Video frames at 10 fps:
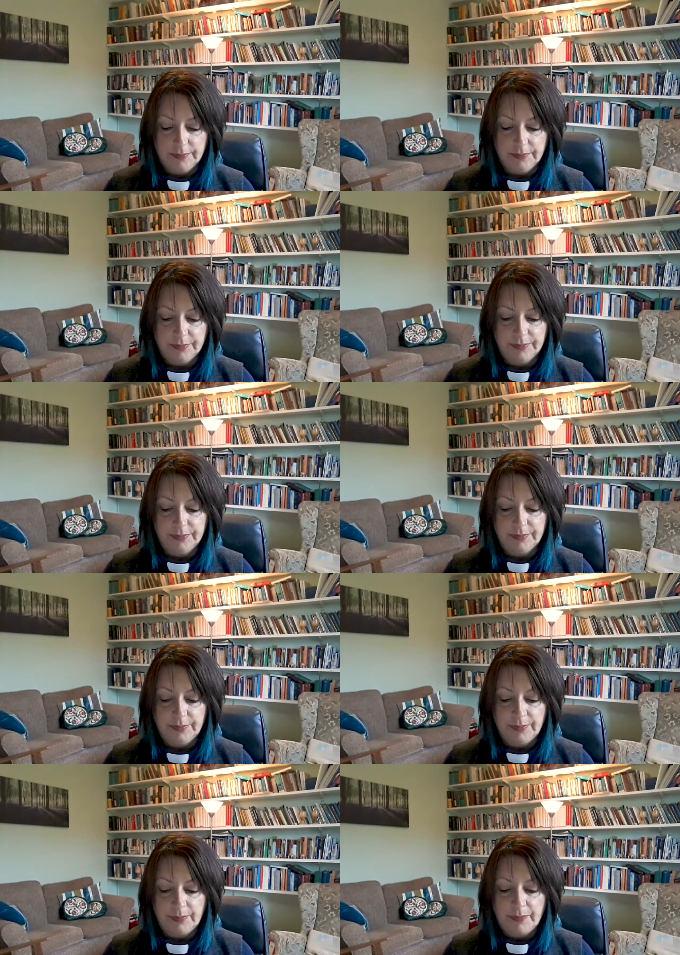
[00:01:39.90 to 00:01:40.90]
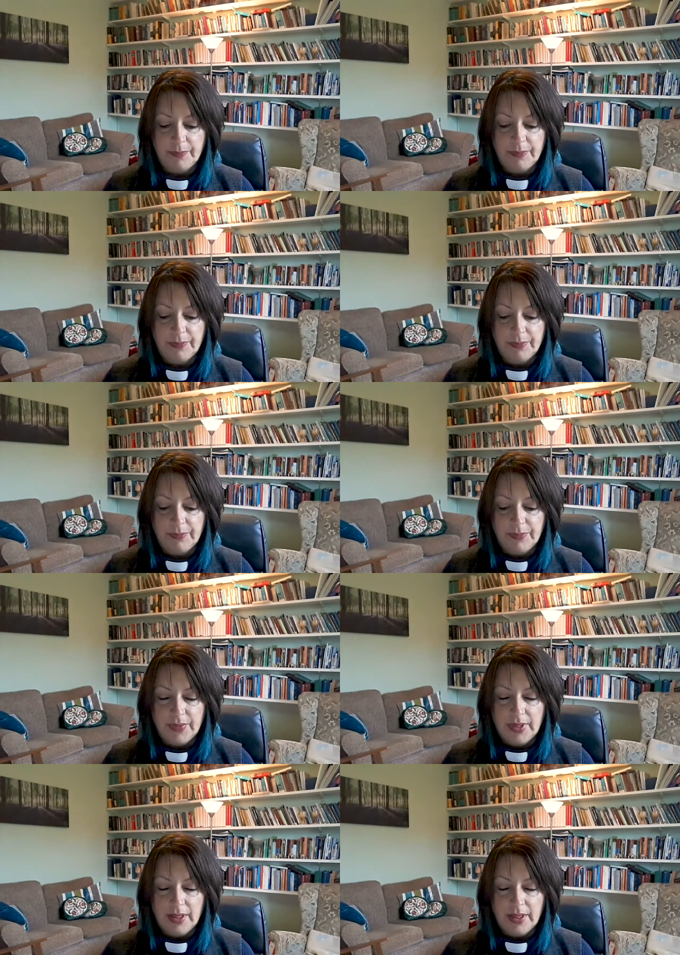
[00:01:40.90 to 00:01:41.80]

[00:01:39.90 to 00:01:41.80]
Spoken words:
No one is speaking in this clip.